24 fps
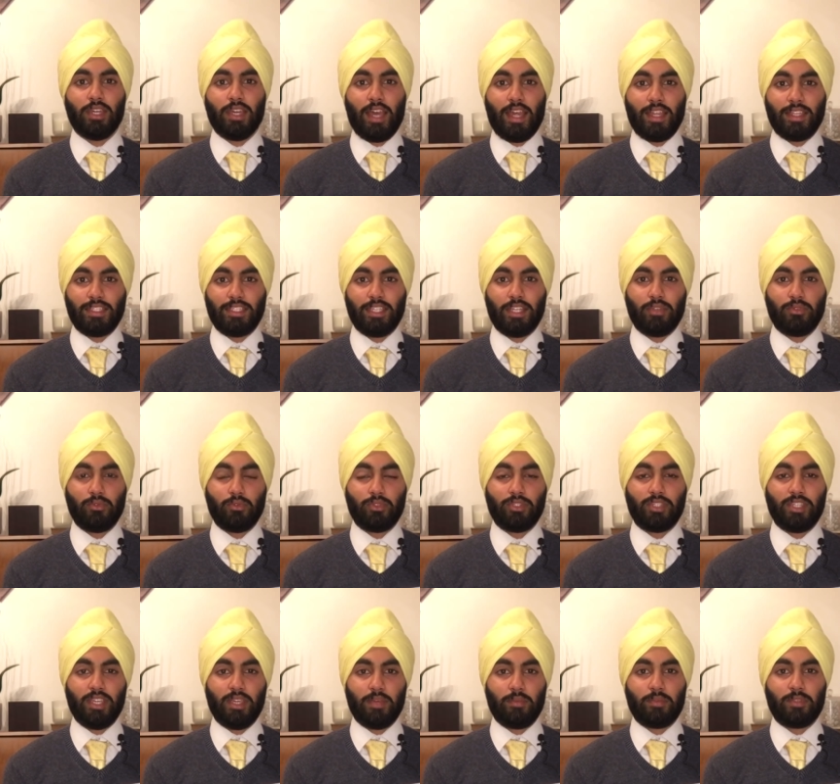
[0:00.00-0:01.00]
and general
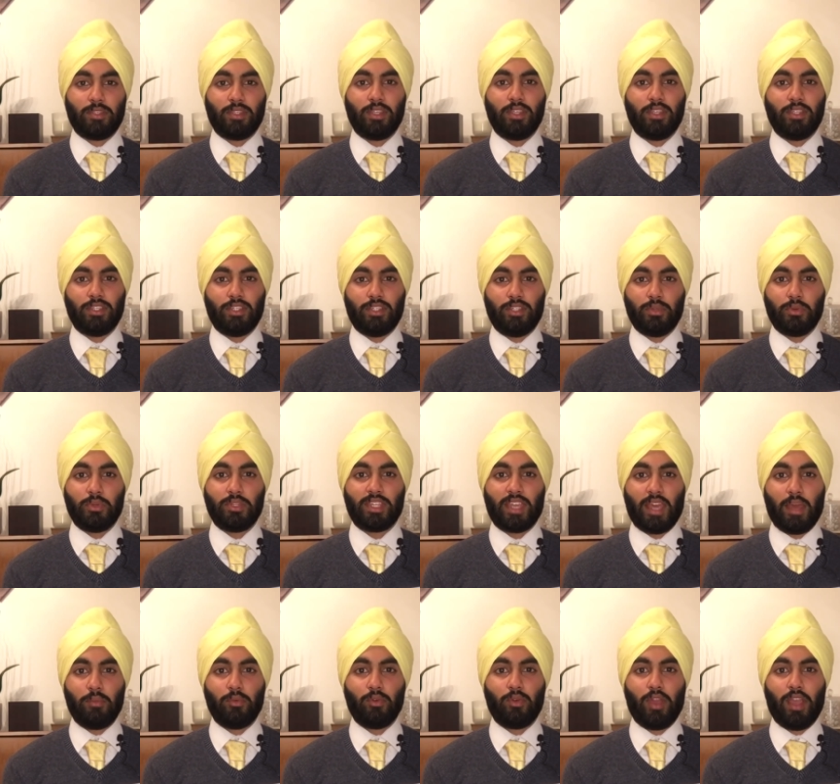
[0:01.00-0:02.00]
tips to do with
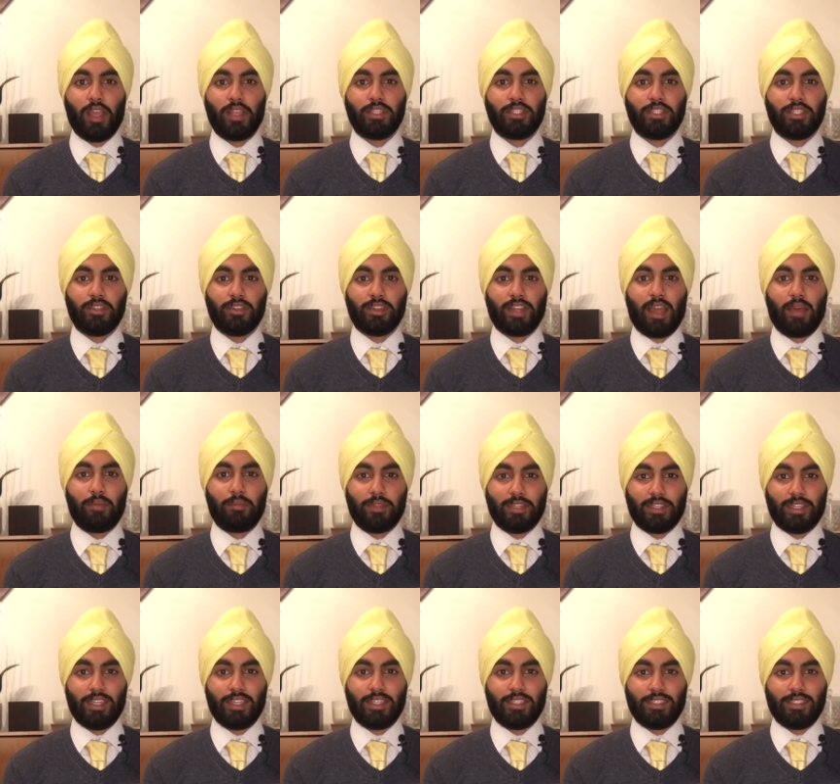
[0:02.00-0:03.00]
chemical engineering
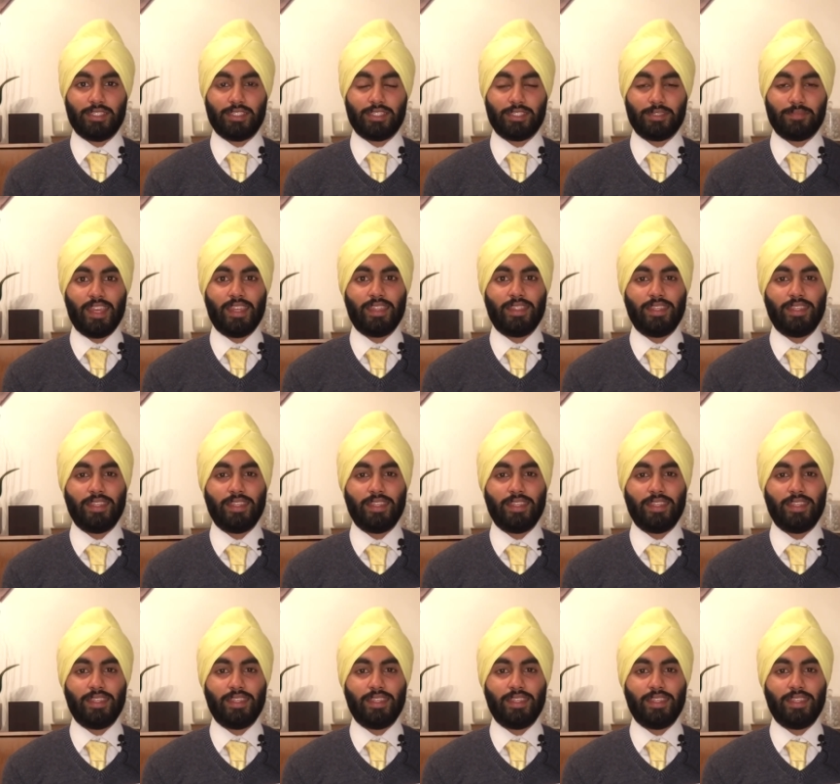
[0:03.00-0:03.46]
applications.